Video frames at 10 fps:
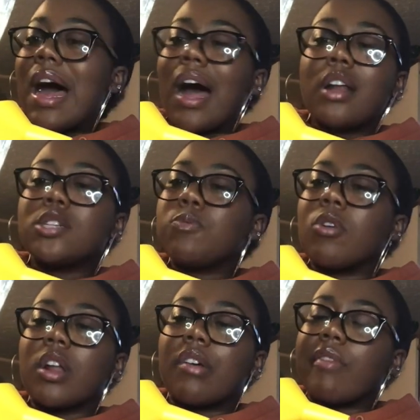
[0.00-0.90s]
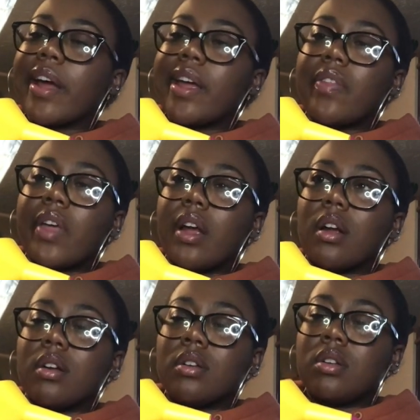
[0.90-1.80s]
I just poured it right in
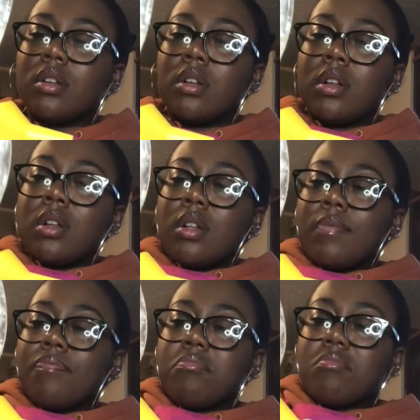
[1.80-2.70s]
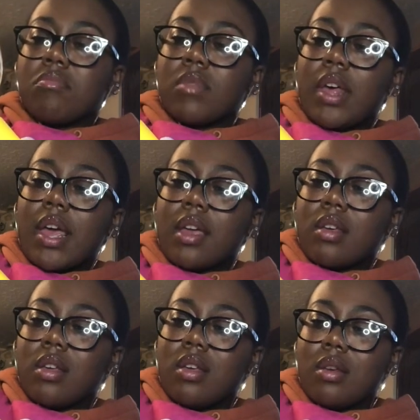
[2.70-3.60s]
there. Like,
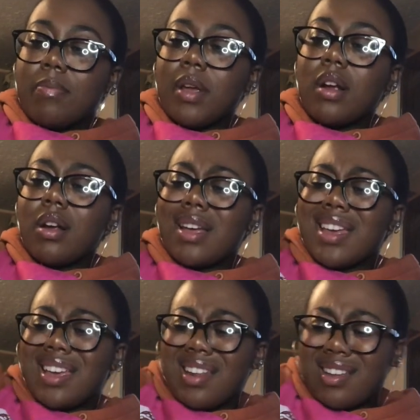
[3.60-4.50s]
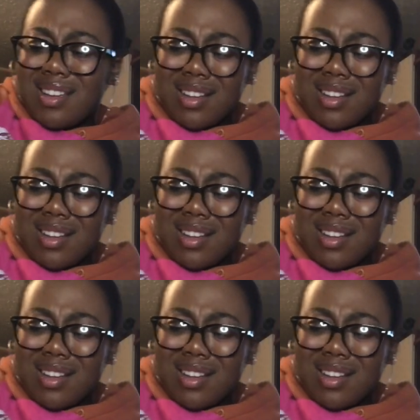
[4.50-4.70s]
period.